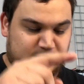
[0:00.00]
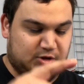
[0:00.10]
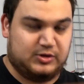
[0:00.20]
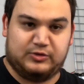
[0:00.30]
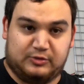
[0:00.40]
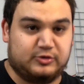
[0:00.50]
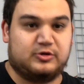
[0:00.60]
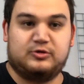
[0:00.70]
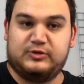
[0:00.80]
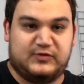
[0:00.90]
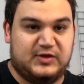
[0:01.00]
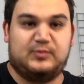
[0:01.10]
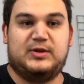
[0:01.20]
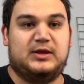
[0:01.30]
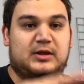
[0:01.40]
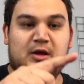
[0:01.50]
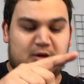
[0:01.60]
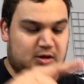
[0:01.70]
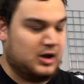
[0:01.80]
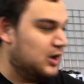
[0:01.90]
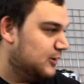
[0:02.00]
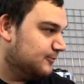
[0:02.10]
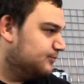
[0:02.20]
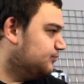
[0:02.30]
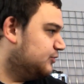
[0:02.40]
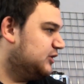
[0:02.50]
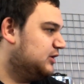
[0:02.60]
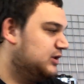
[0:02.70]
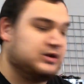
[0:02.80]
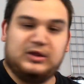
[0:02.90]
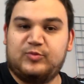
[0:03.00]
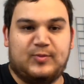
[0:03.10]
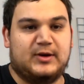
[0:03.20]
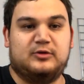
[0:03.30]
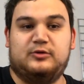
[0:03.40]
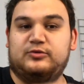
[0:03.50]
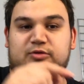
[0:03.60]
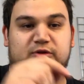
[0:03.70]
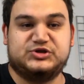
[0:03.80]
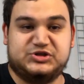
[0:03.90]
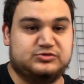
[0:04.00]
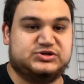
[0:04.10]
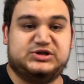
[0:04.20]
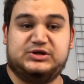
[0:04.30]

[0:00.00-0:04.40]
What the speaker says: The Lurker, the CP, the Eclipse barrels, the GOG,